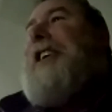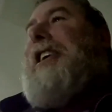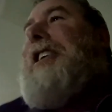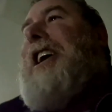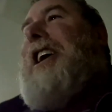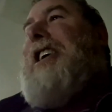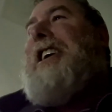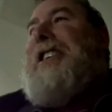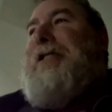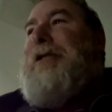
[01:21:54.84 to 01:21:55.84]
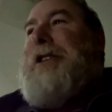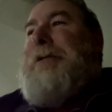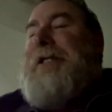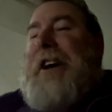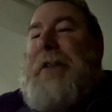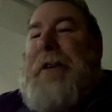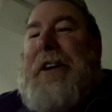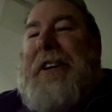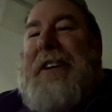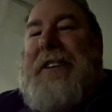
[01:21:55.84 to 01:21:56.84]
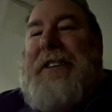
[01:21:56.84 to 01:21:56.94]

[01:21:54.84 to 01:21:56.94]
done on both. I don't agree. Circumnavigation